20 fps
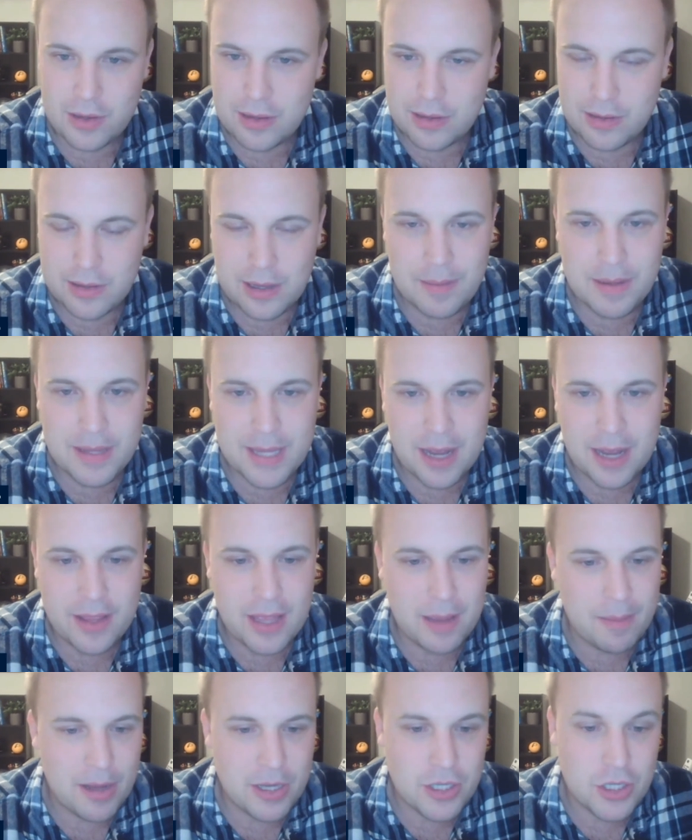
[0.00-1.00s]
dumb it down
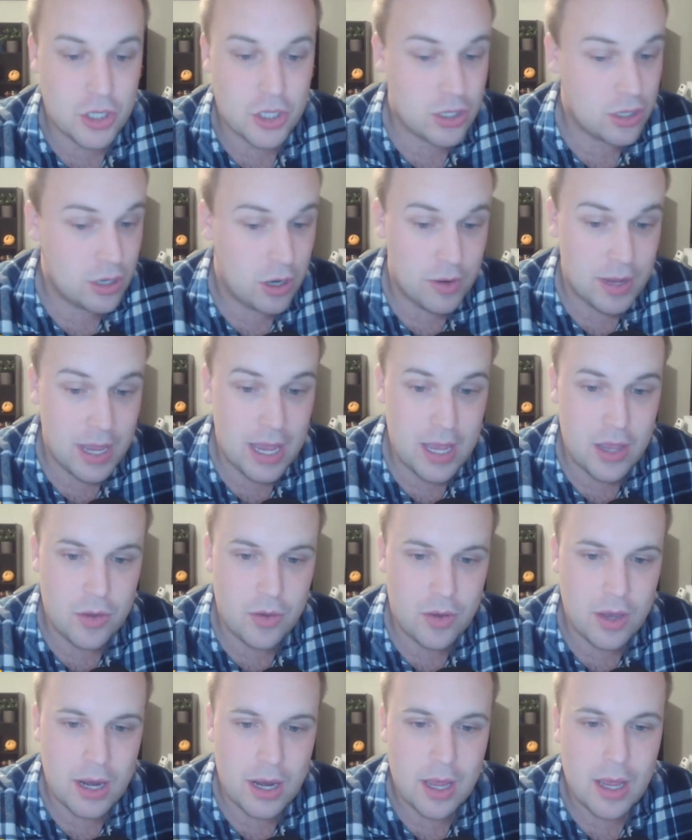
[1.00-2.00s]
that much, okay, you
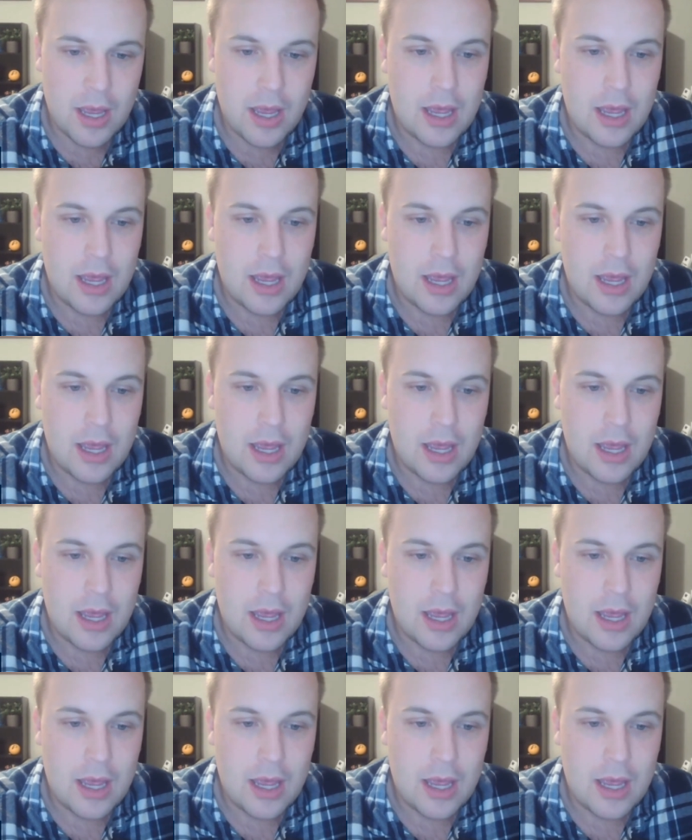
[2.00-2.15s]
could.